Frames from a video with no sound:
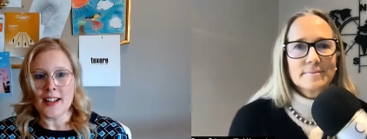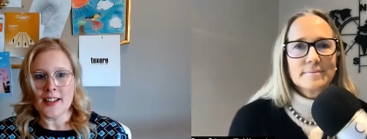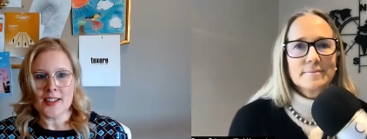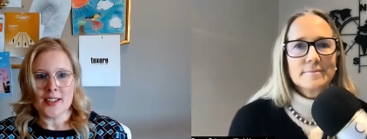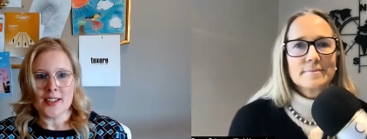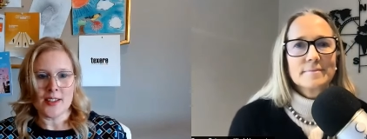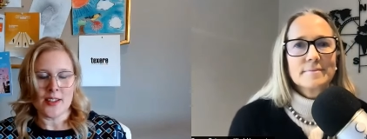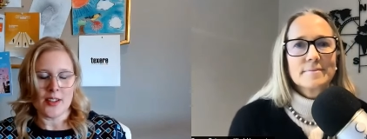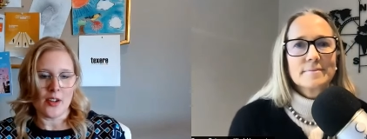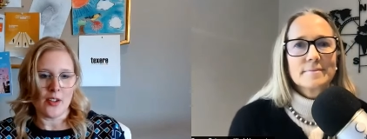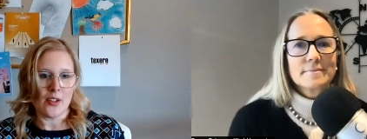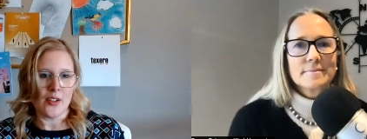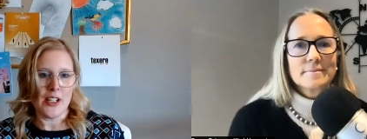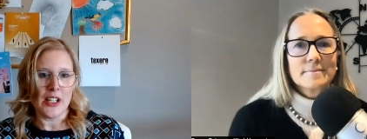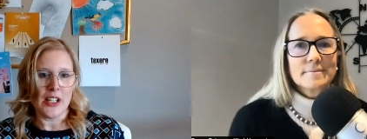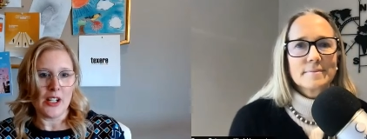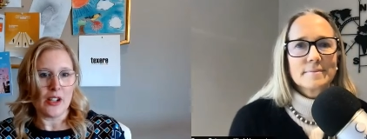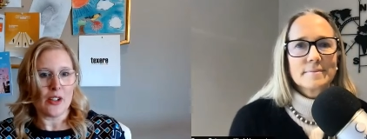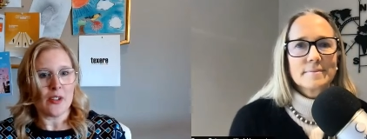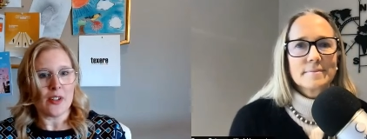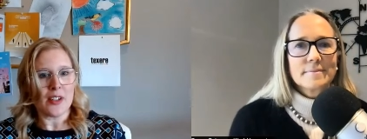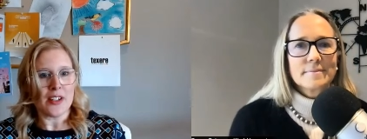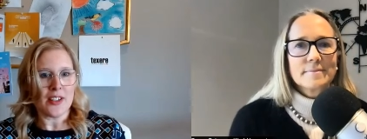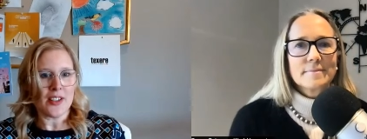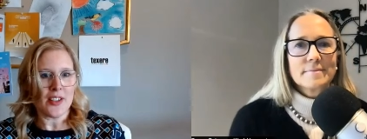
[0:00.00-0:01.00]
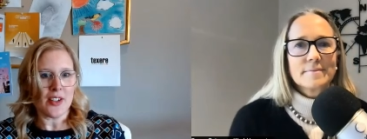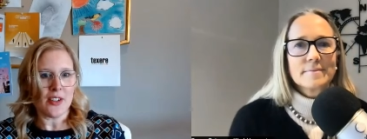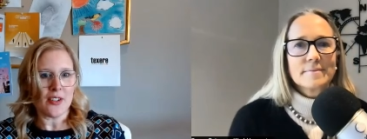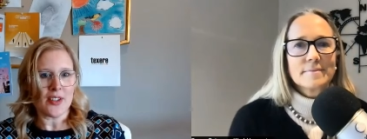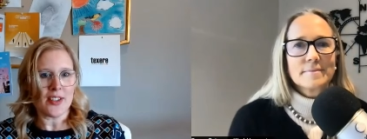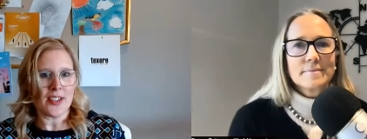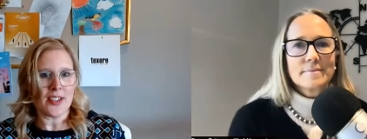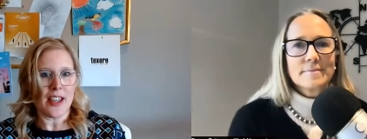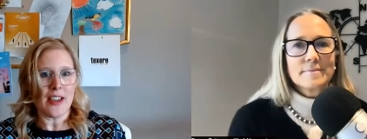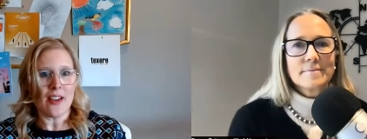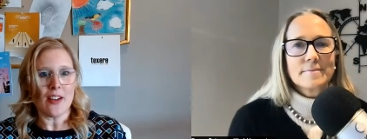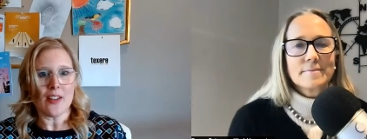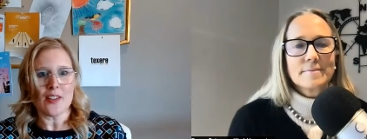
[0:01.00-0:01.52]
Speaker 1: necessarily increase their
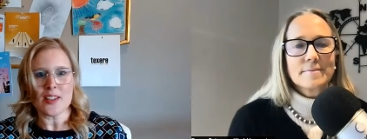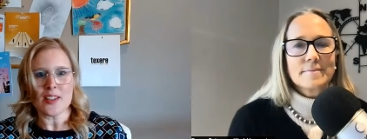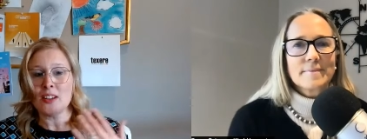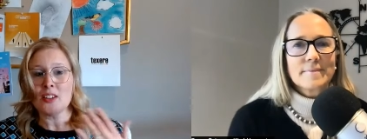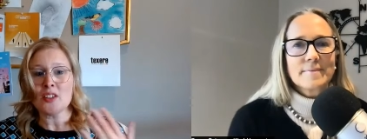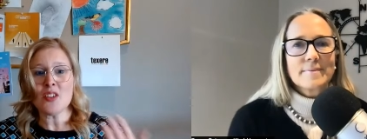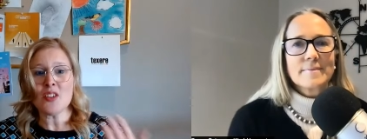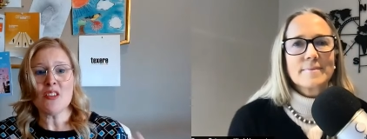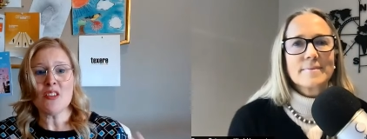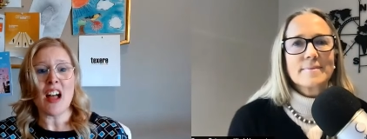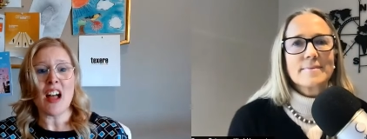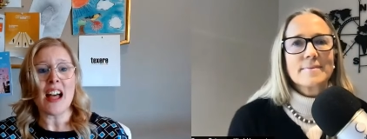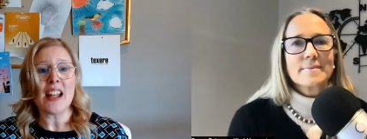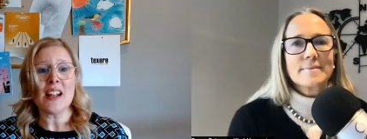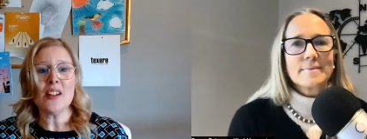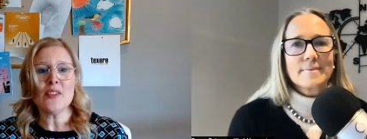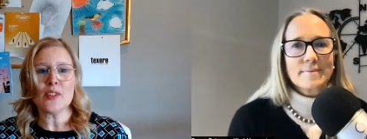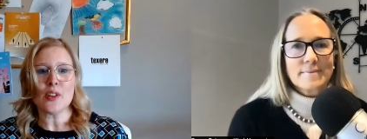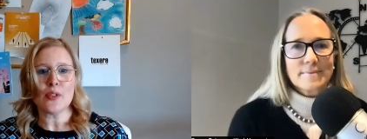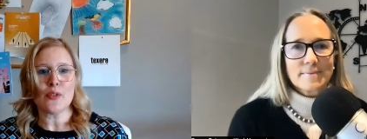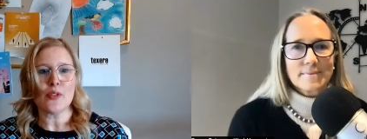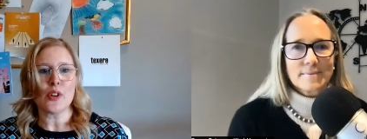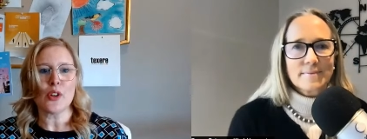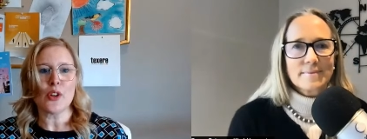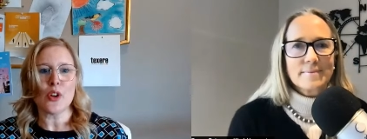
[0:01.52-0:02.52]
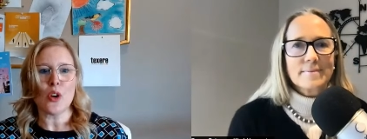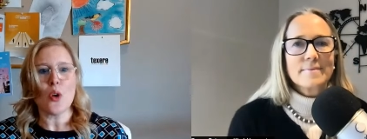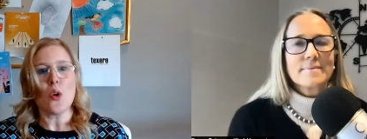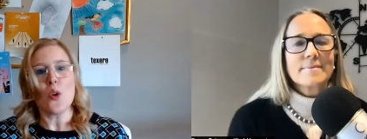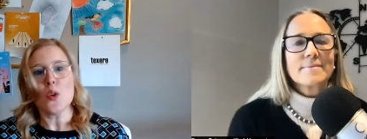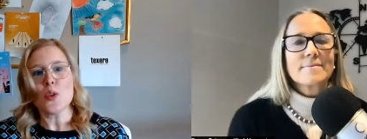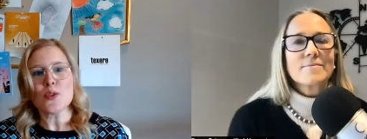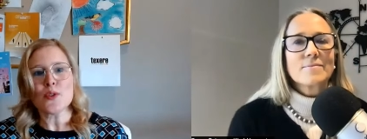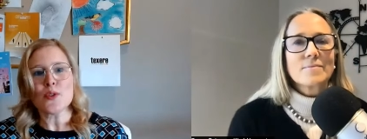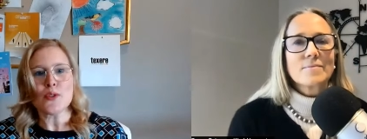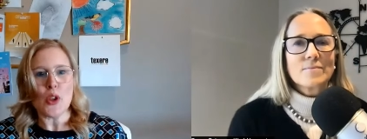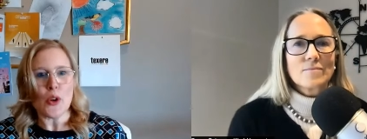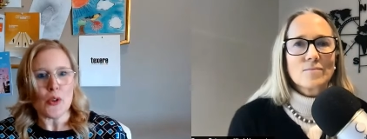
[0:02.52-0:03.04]
sales. There's a lot of different
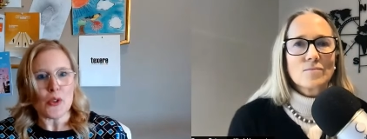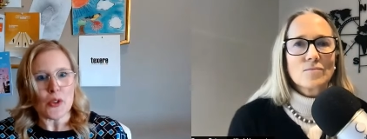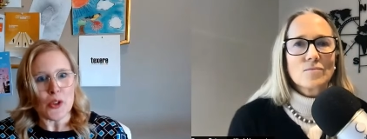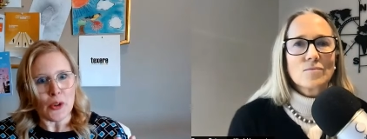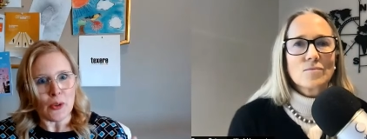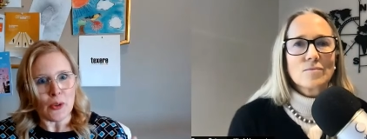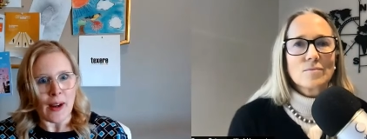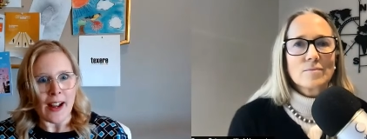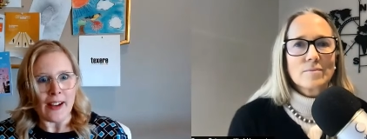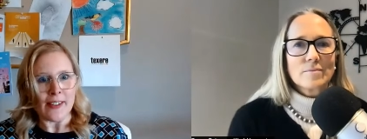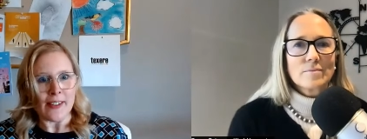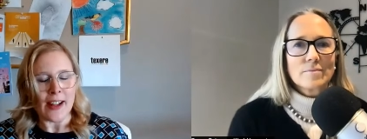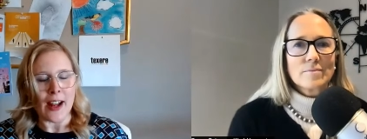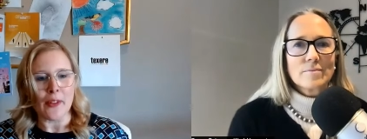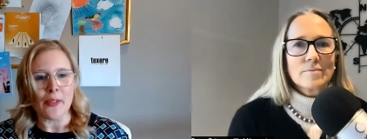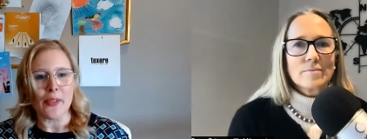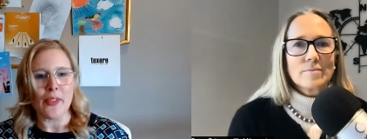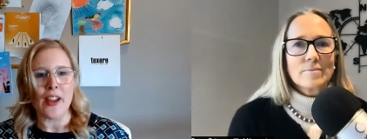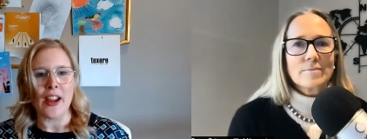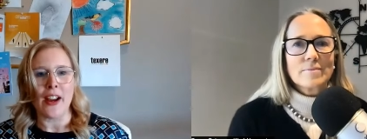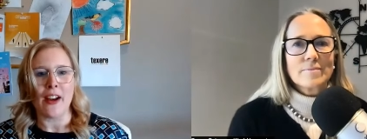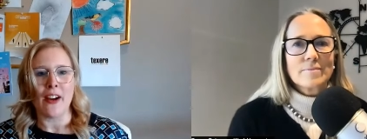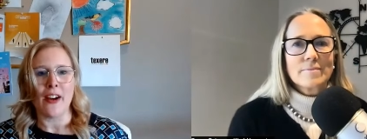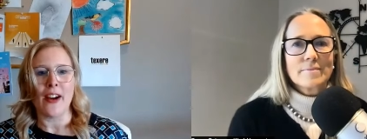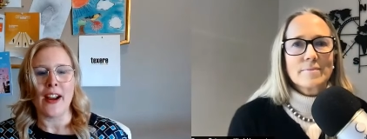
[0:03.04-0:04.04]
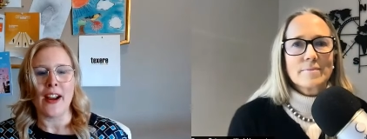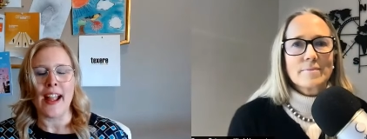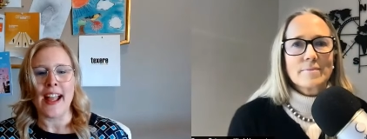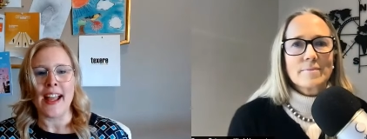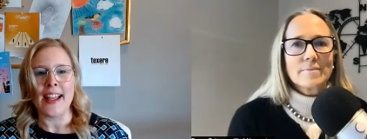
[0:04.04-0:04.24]
goals floating around out there.